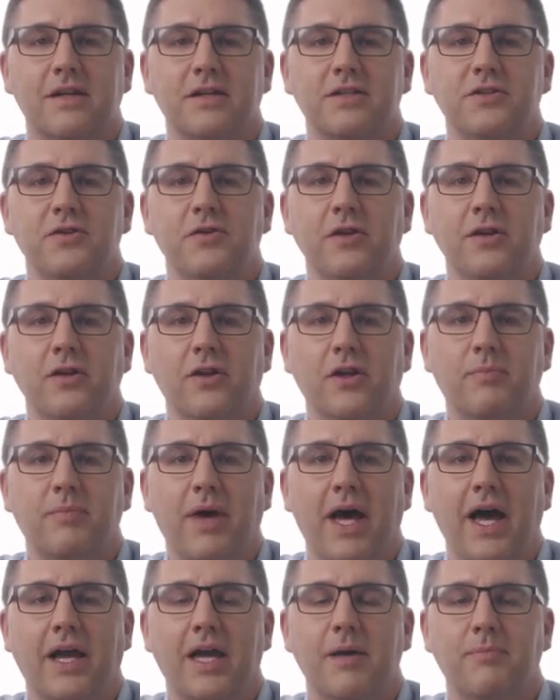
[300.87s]
so you can look
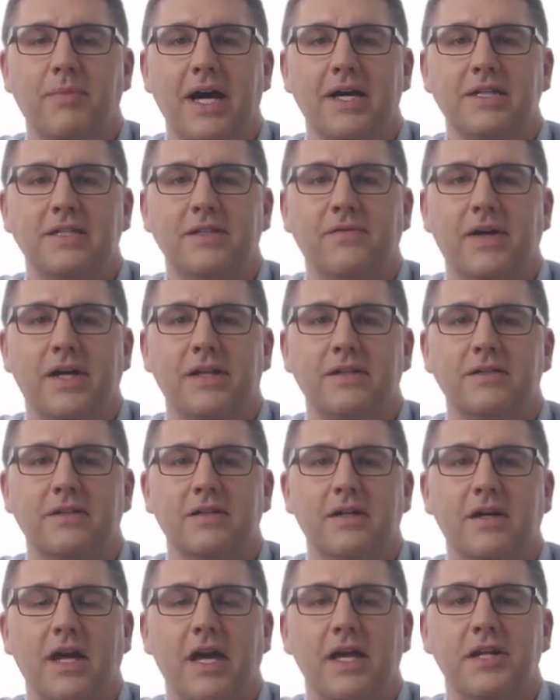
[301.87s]
back at past events
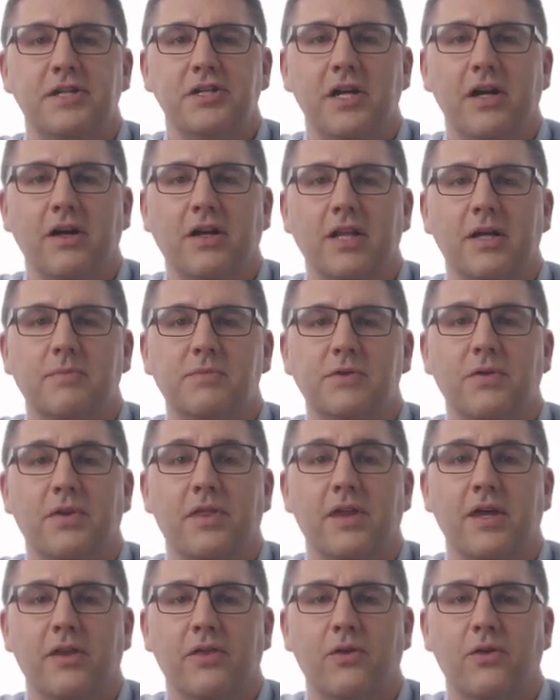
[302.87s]
and share clips with the